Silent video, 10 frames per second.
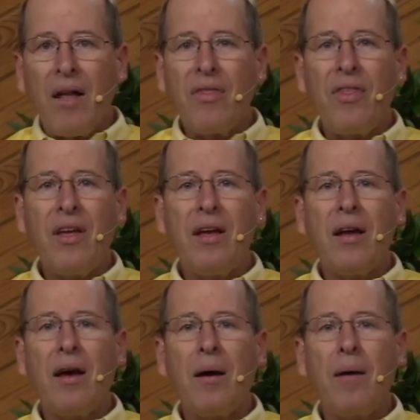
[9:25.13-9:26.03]
the
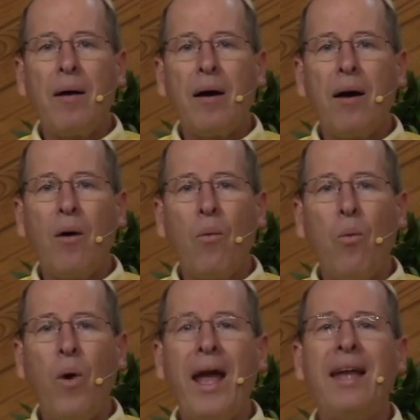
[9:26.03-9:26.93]

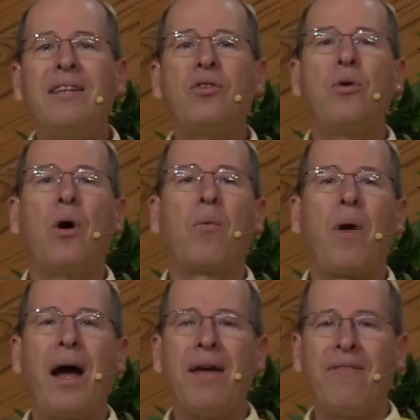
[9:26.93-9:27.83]
way to
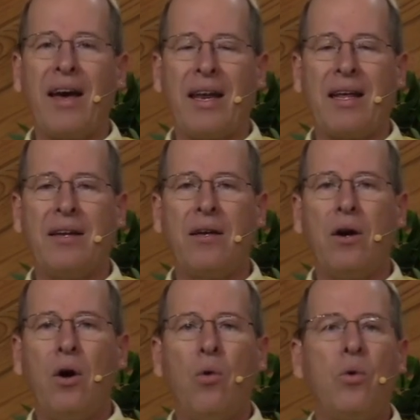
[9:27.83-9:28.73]
arrive at it
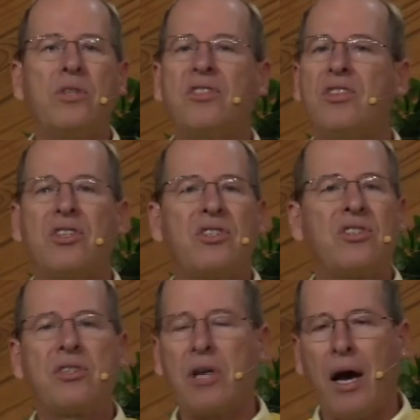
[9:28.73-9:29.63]
was to
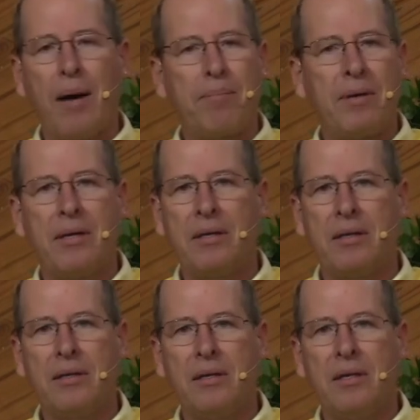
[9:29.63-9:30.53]
stop.
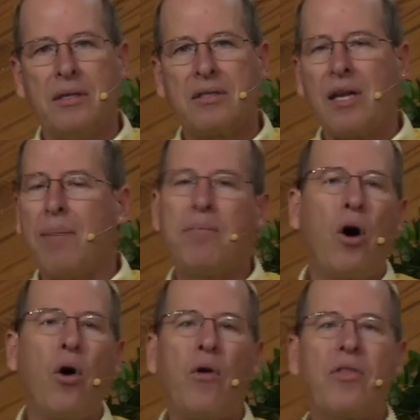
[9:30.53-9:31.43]
Stop
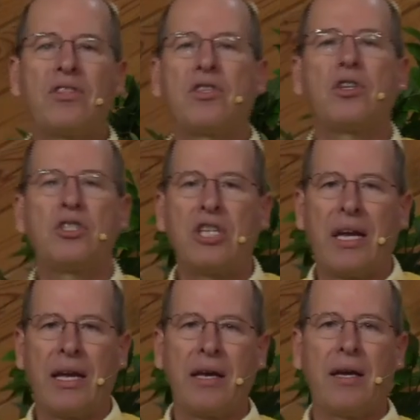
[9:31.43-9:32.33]
all the searching
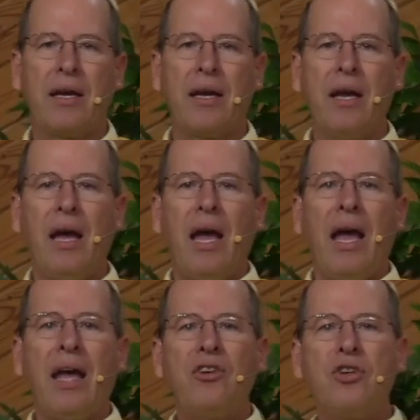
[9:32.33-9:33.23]

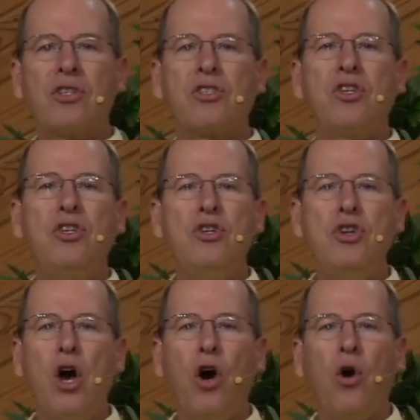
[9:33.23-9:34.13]
and just
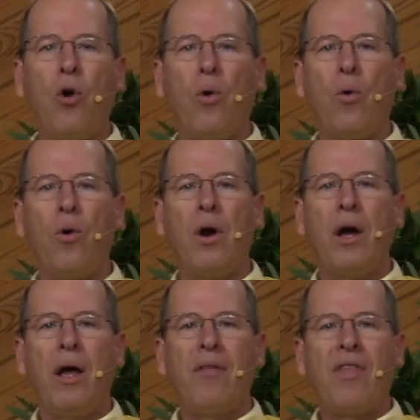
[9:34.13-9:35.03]
know
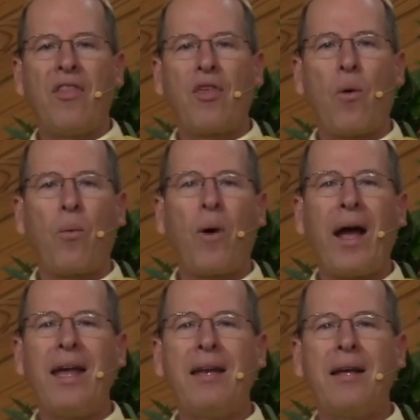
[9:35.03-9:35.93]
that the
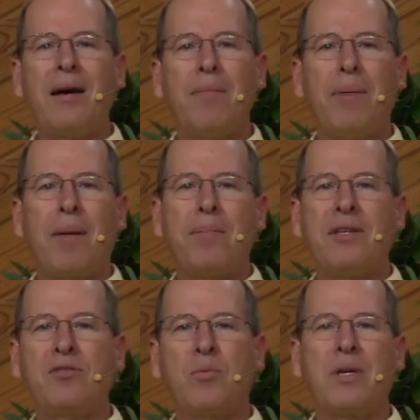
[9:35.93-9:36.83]
right puppies
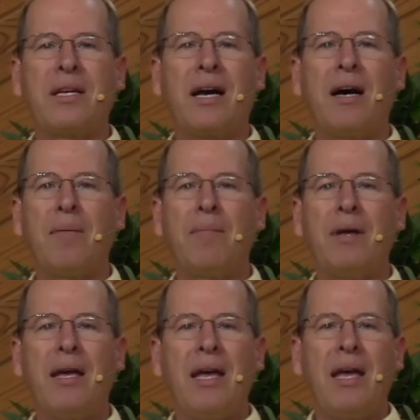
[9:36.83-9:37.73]
would come
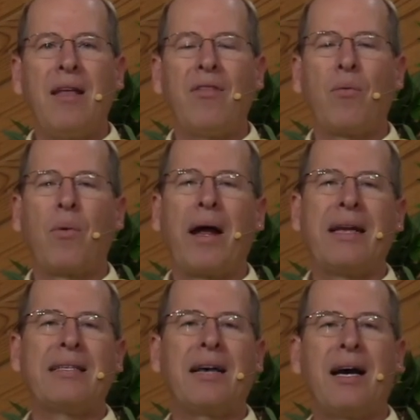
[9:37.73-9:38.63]
in the right
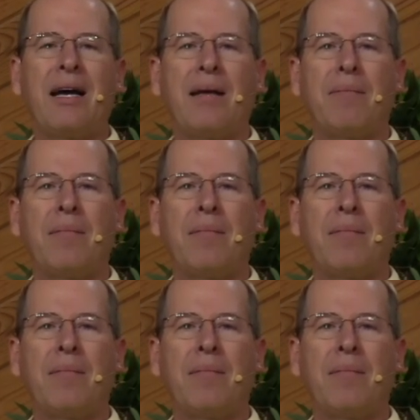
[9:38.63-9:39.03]
time.